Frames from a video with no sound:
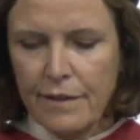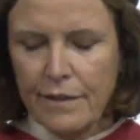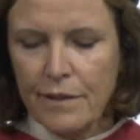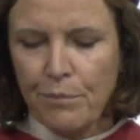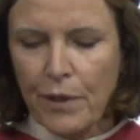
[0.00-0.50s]

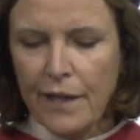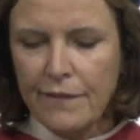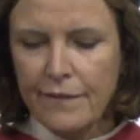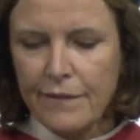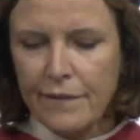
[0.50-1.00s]
The
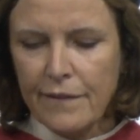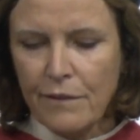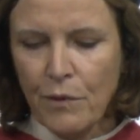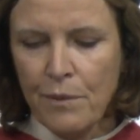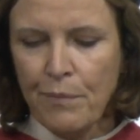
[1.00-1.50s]
price
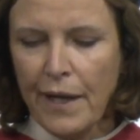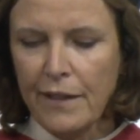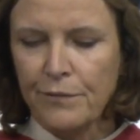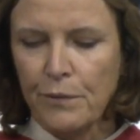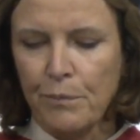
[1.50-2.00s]
one
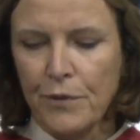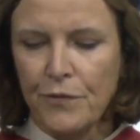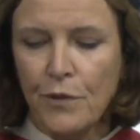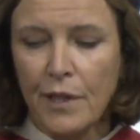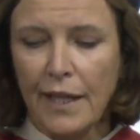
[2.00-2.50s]
pays for
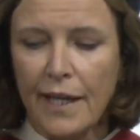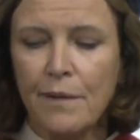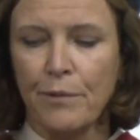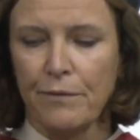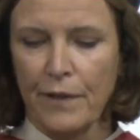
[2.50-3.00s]
pursuing
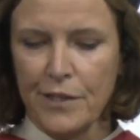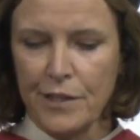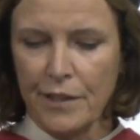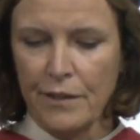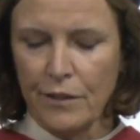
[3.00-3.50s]
any
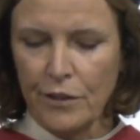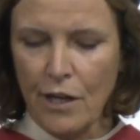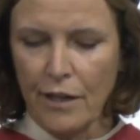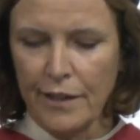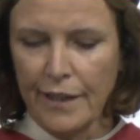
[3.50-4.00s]
profession or
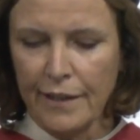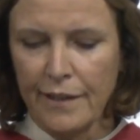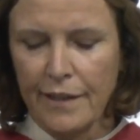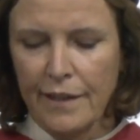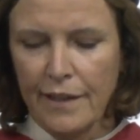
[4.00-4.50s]
calling
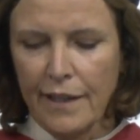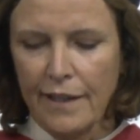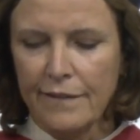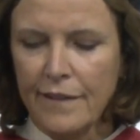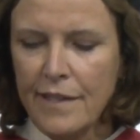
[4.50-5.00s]

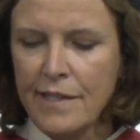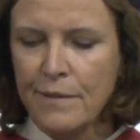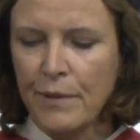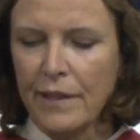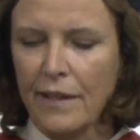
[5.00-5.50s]
is an
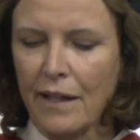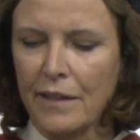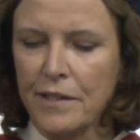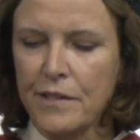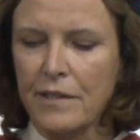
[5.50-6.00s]
intimate
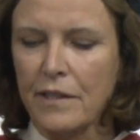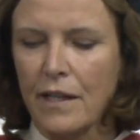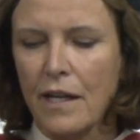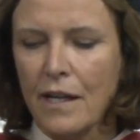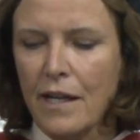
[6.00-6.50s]
knowledge
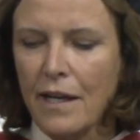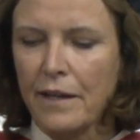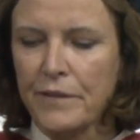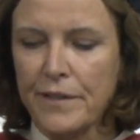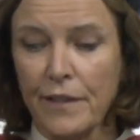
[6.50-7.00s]

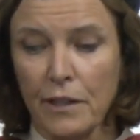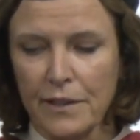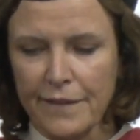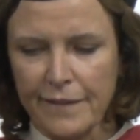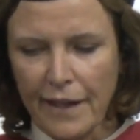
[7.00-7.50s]
of its
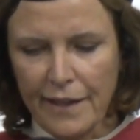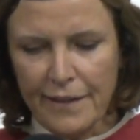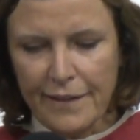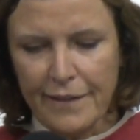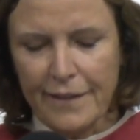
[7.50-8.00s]
ugly side.